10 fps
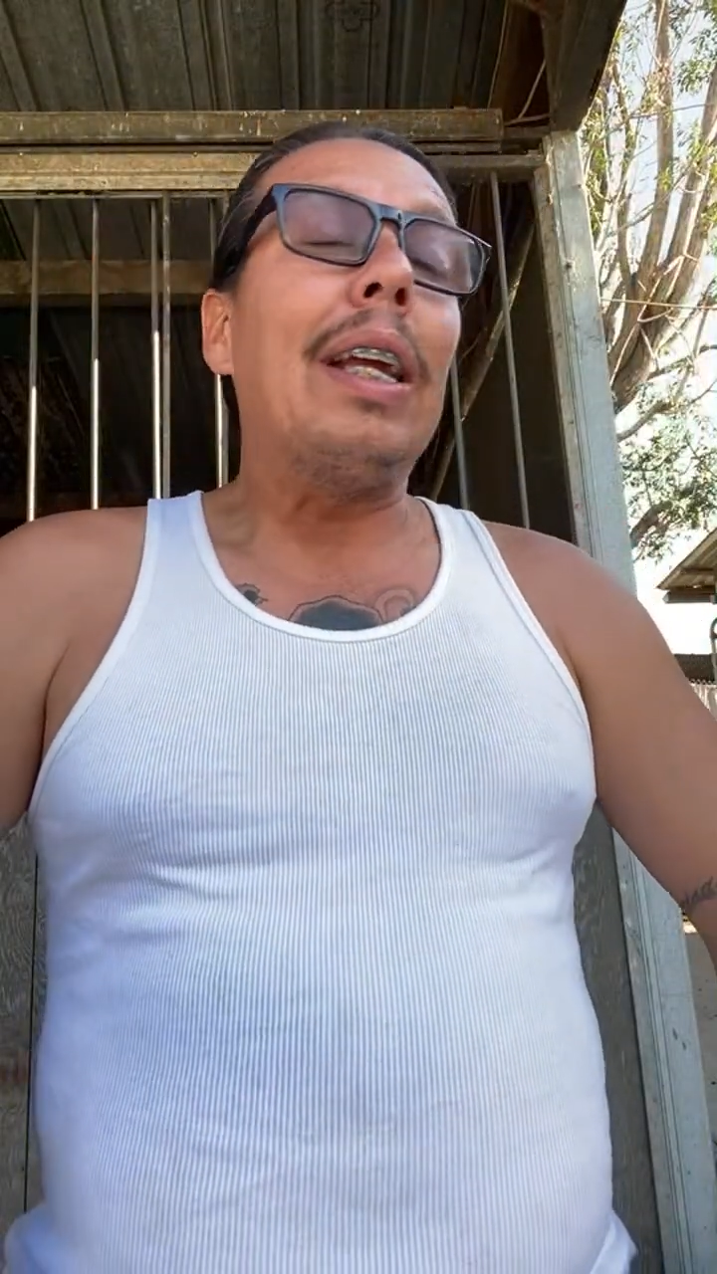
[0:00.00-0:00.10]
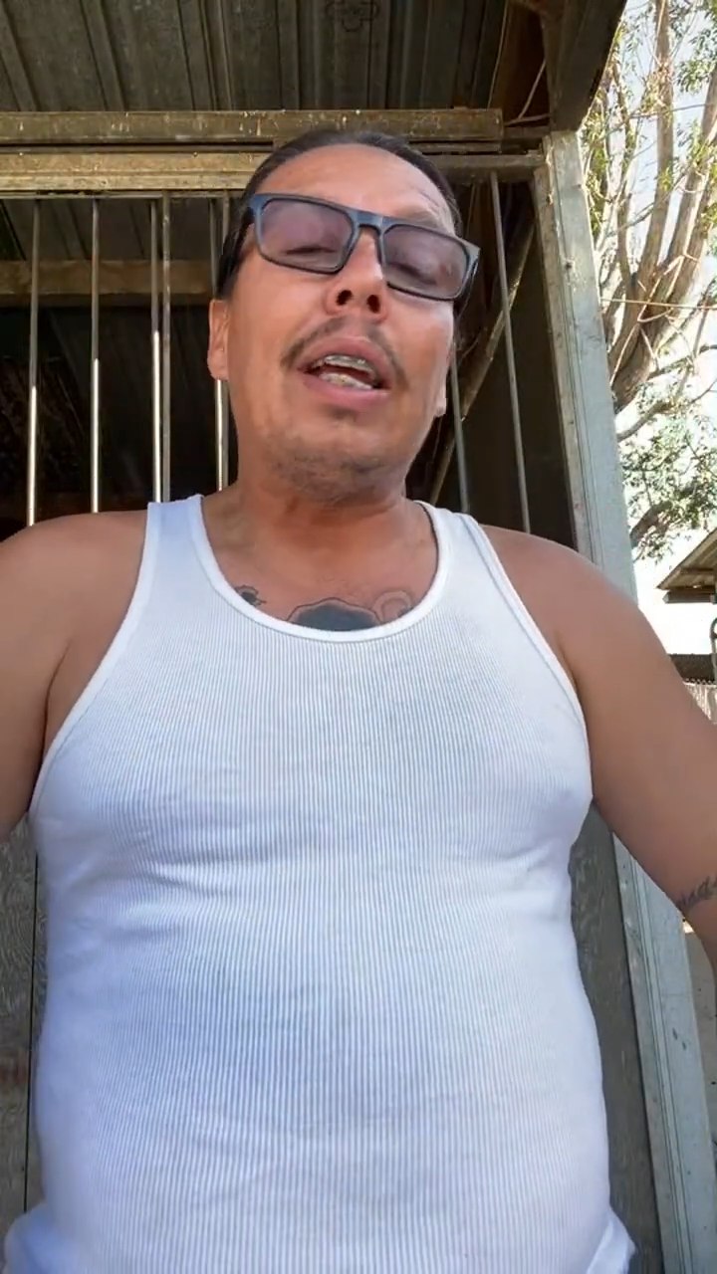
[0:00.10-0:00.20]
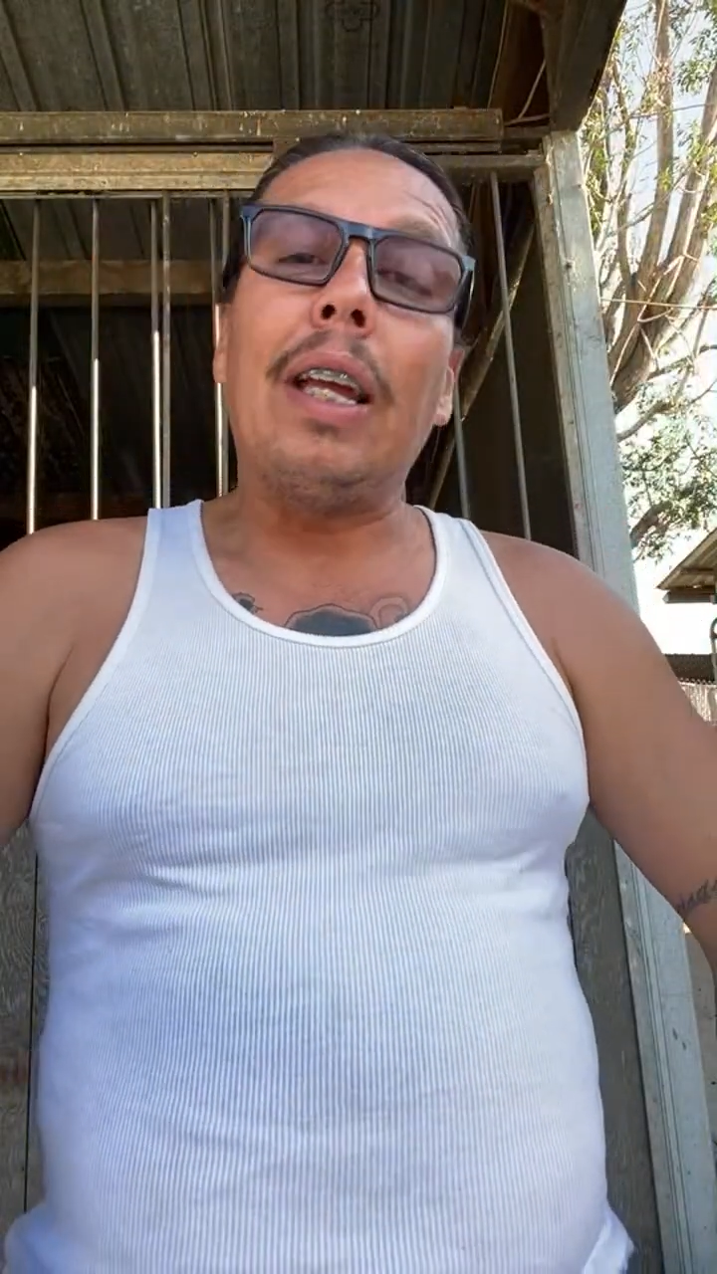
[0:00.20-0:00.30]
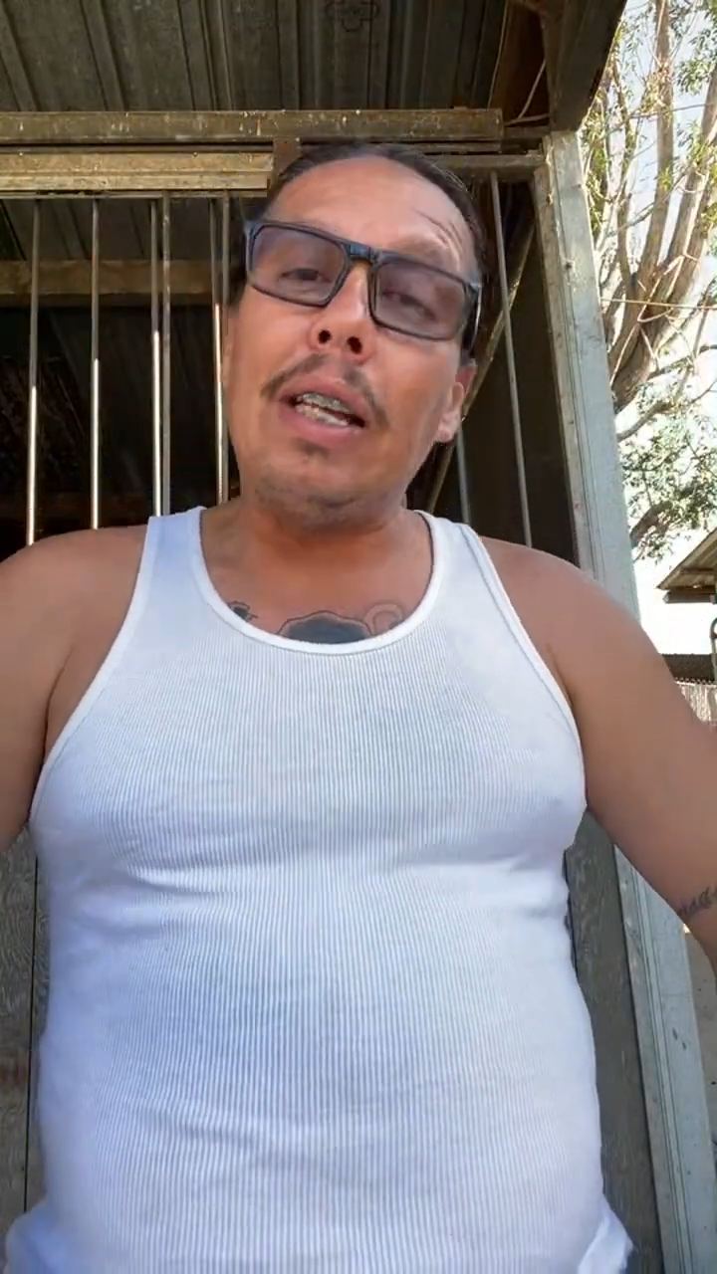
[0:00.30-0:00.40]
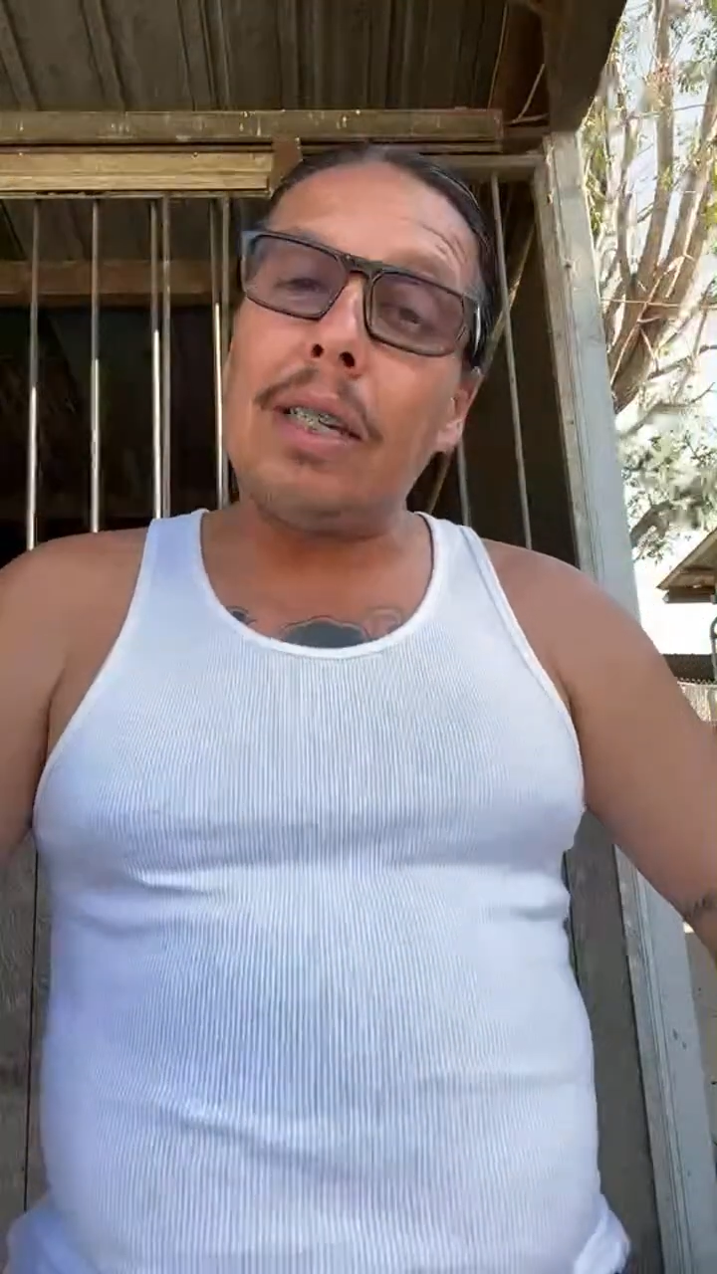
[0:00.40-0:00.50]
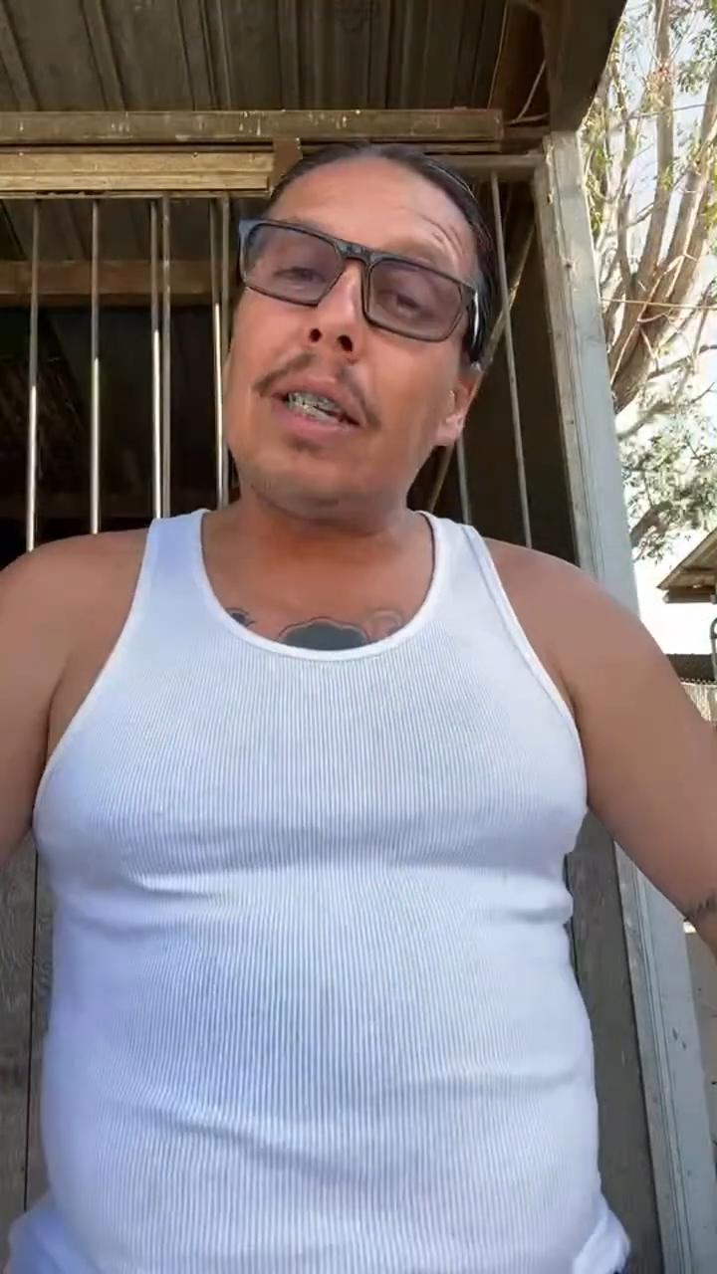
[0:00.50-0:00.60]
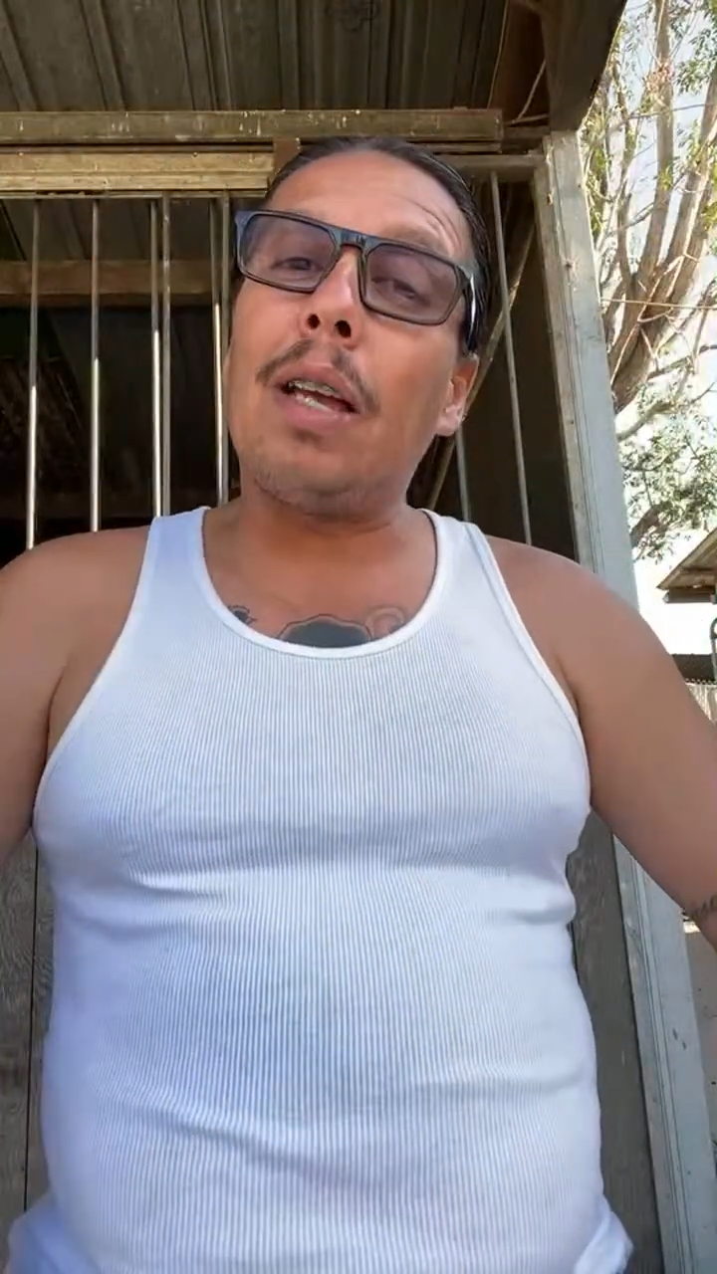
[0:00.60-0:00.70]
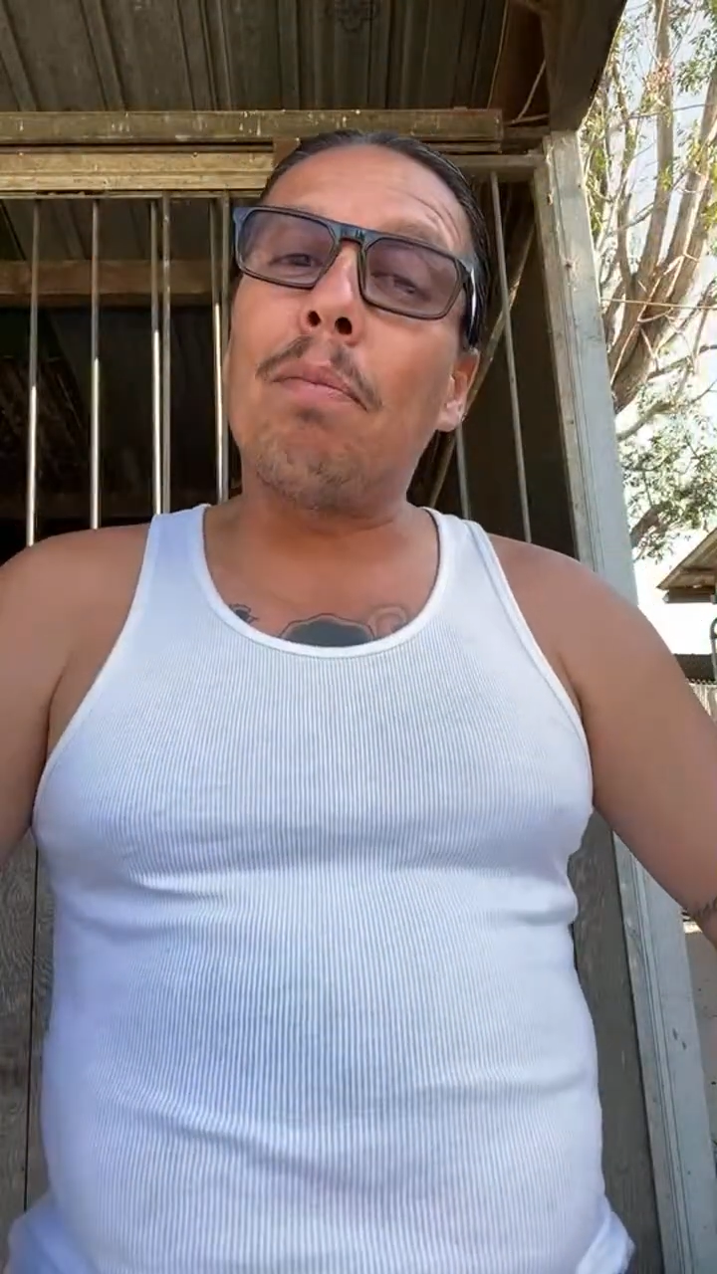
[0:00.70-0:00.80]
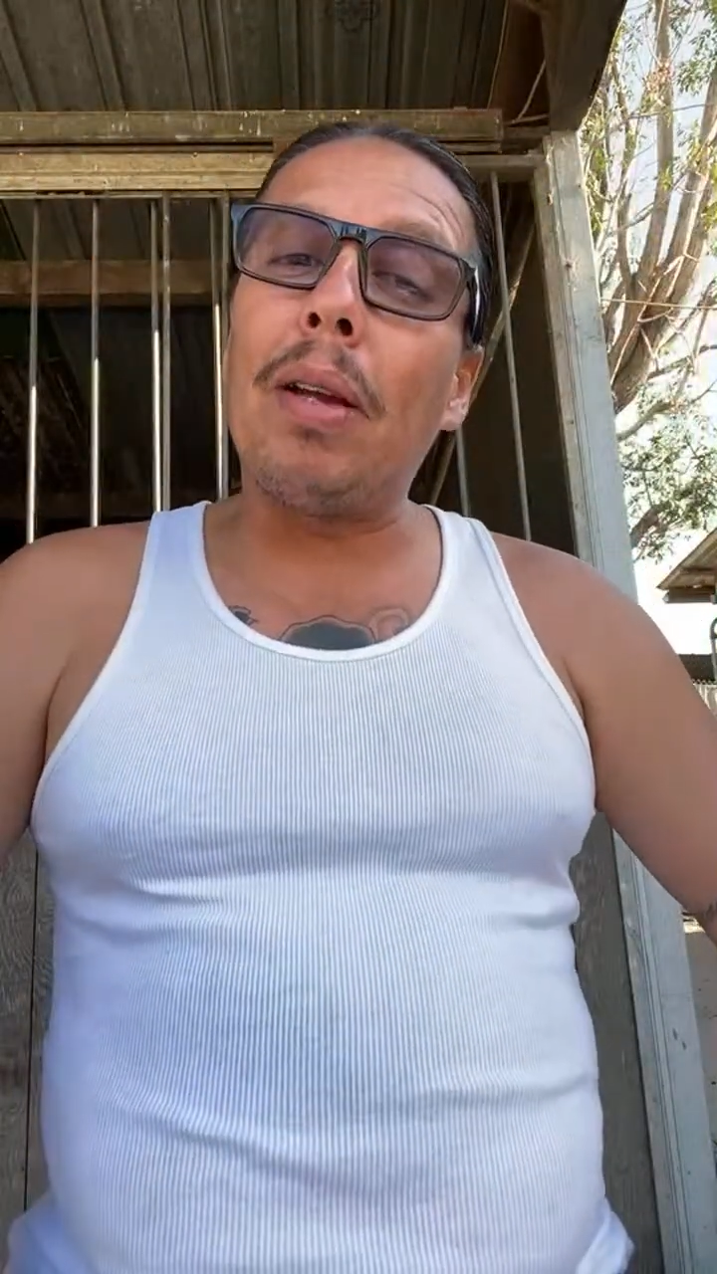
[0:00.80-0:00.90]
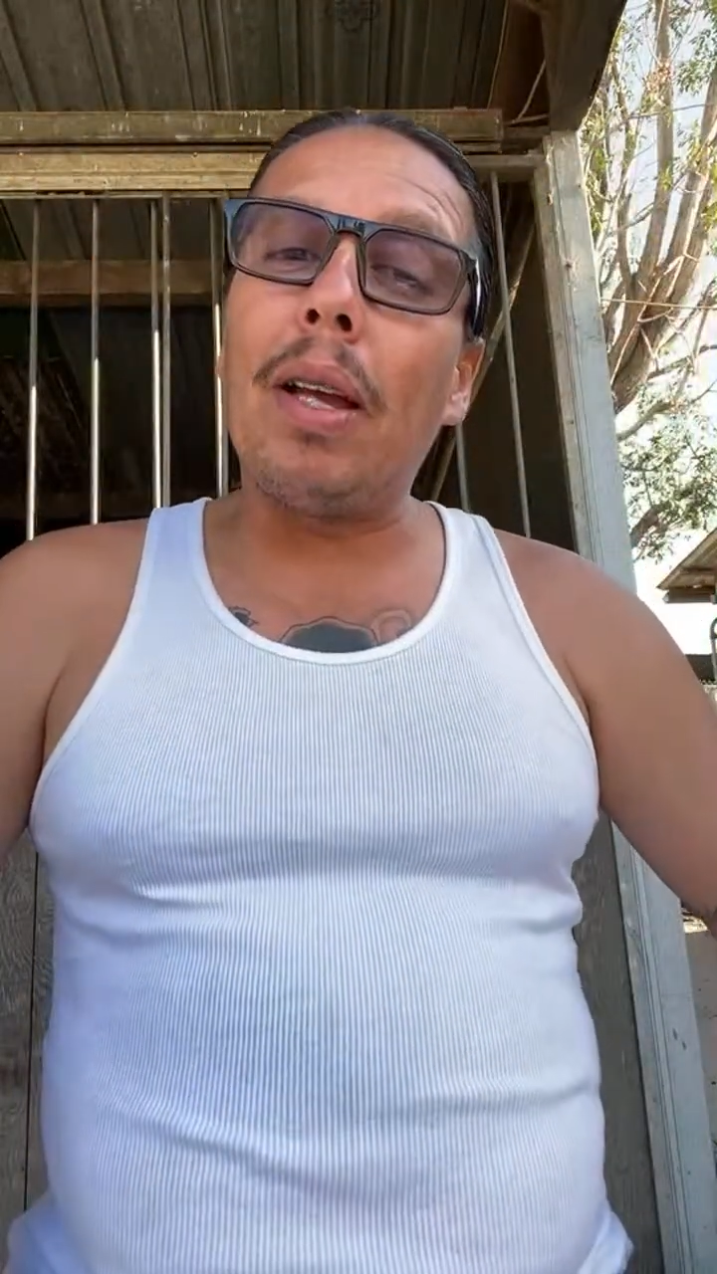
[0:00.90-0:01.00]
He
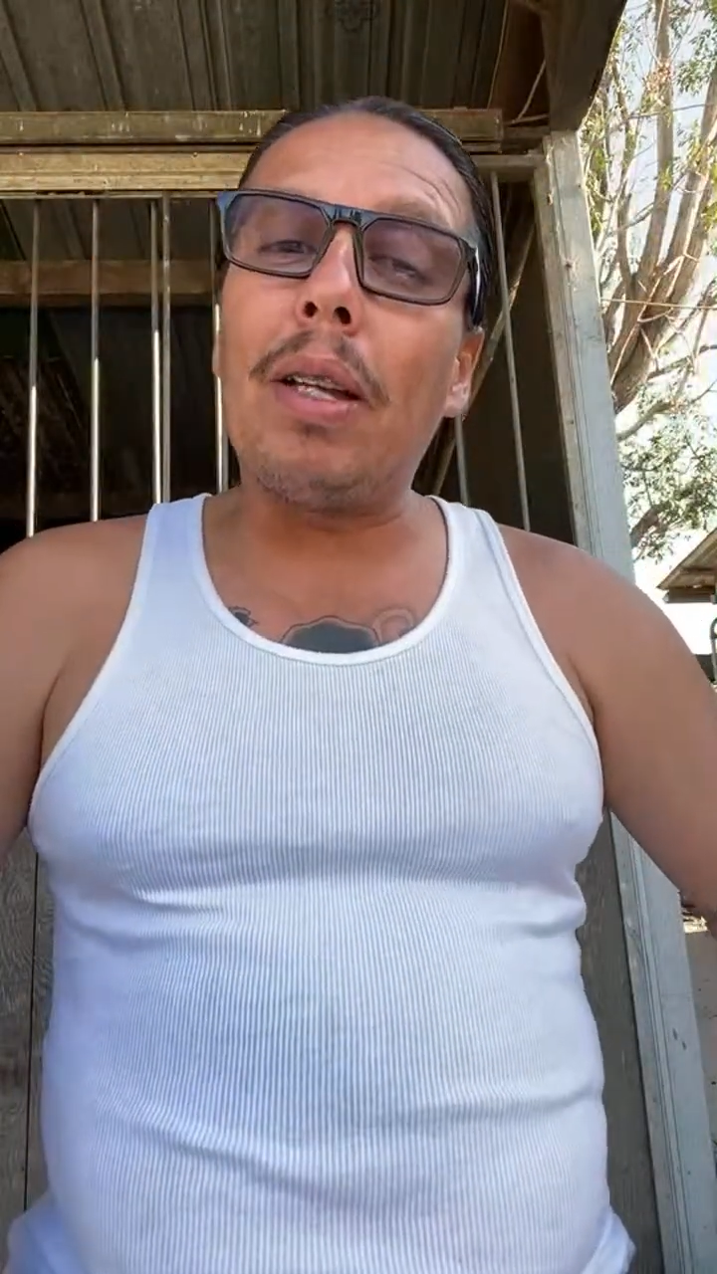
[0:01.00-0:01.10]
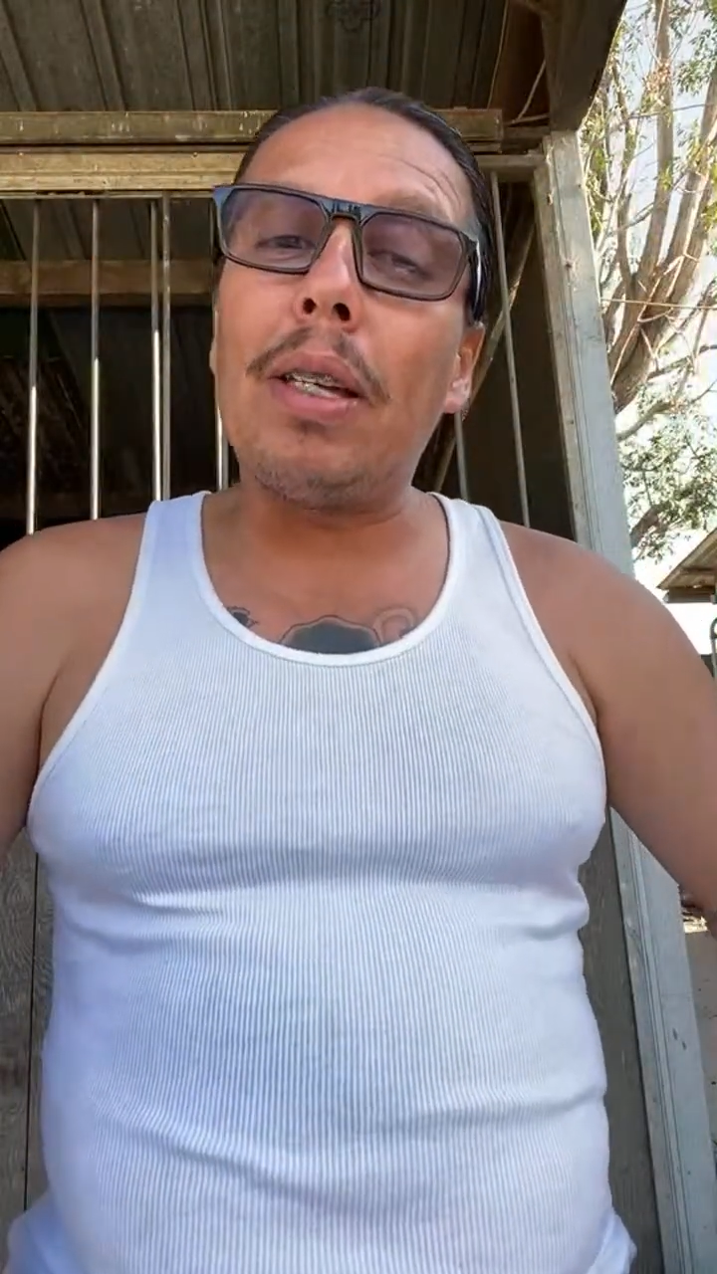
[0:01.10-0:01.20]
said, man,